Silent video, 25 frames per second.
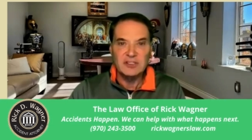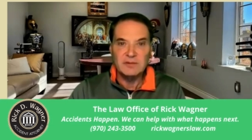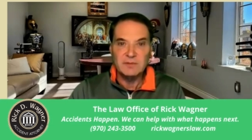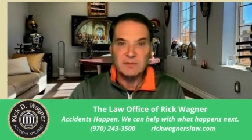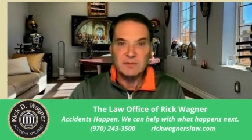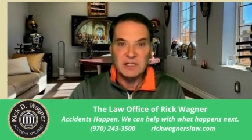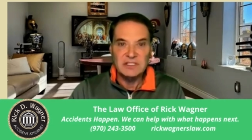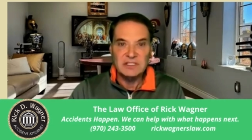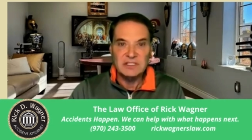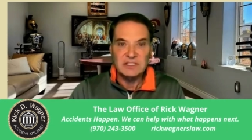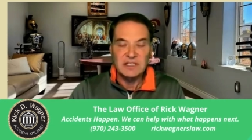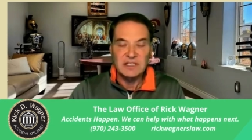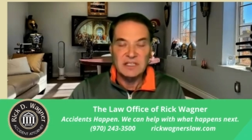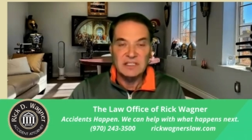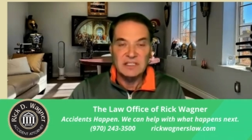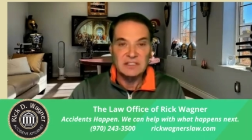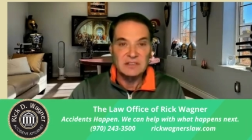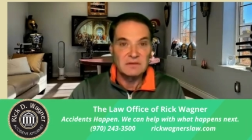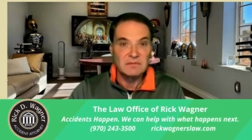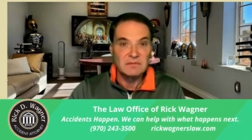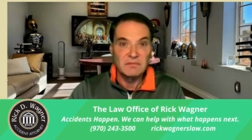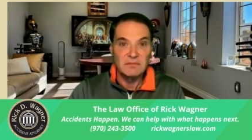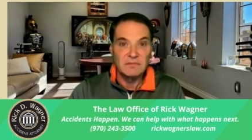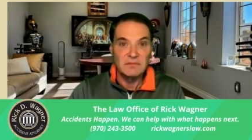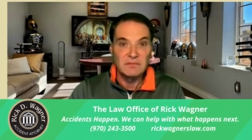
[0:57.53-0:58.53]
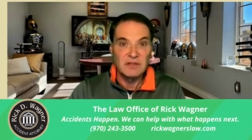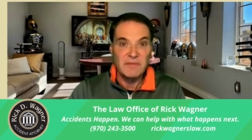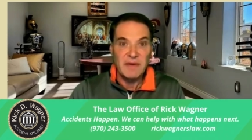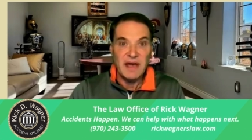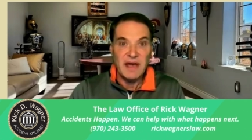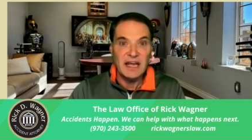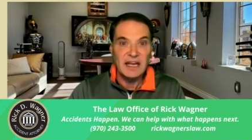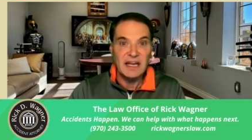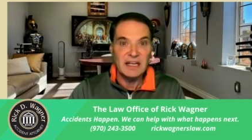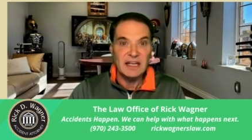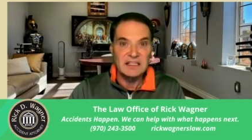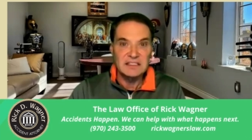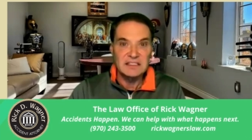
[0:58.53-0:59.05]
especially as
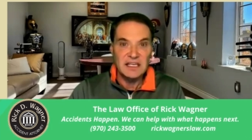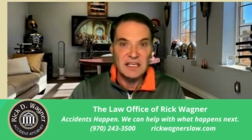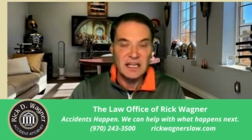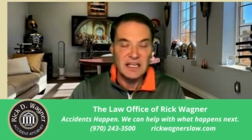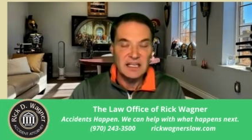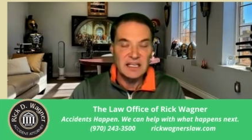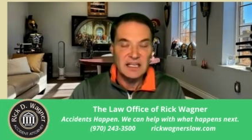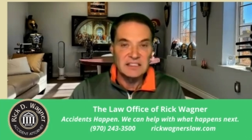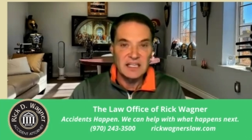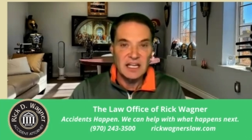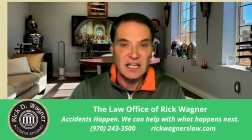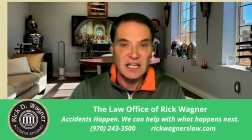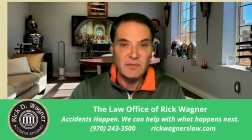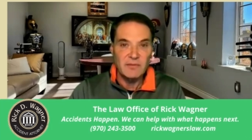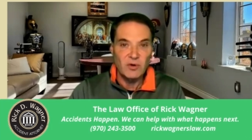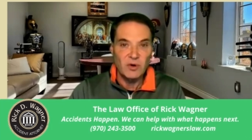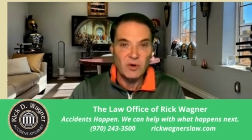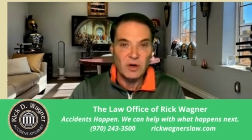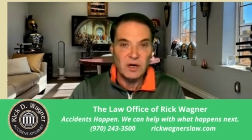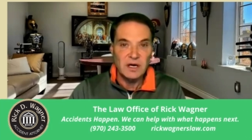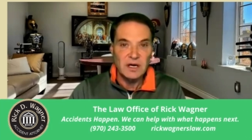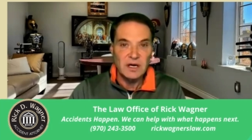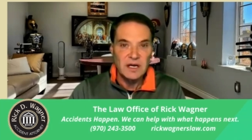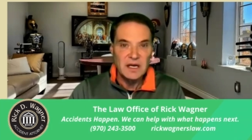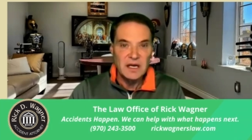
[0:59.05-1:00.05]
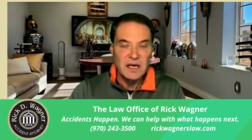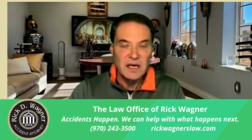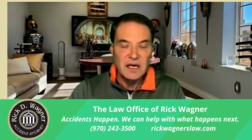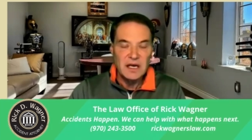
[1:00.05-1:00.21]
demanding as that is anymore.